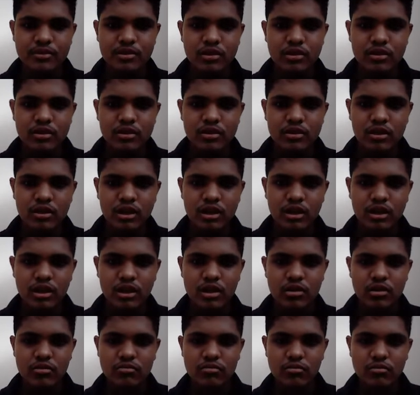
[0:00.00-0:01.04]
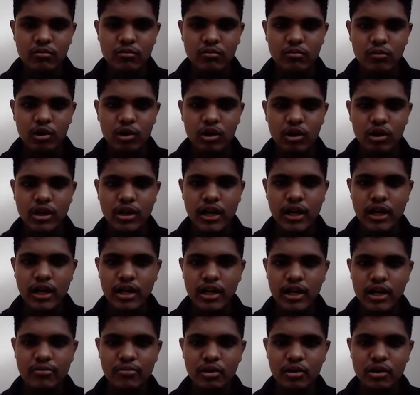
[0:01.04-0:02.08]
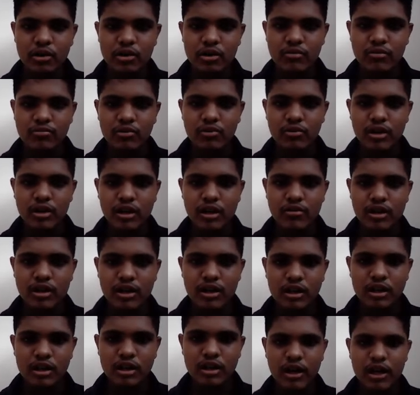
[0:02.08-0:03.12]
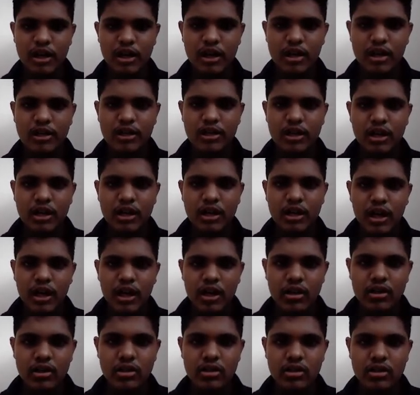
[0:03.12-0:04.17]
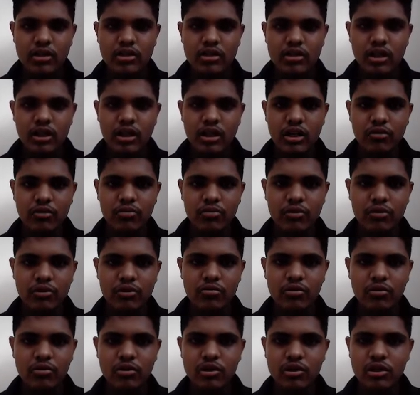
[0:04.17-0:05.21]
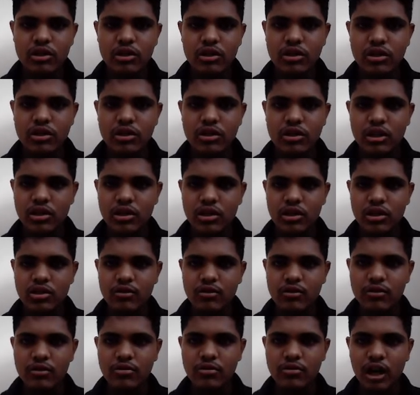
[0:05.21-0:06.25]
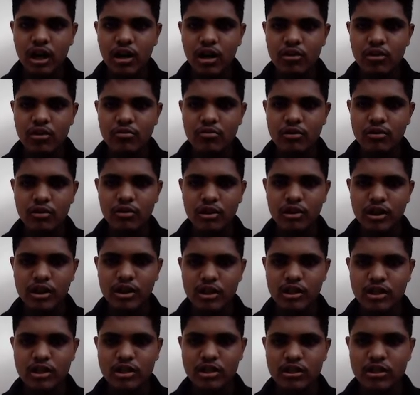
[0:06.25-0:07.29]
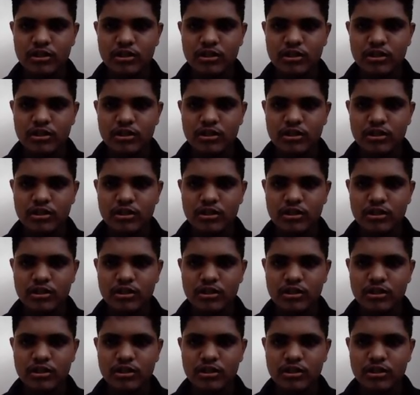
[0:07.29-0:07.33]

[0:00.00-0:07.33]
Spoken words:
the model diagram for the full wave rectifier, and this is the input voltage, and this is the output voltage,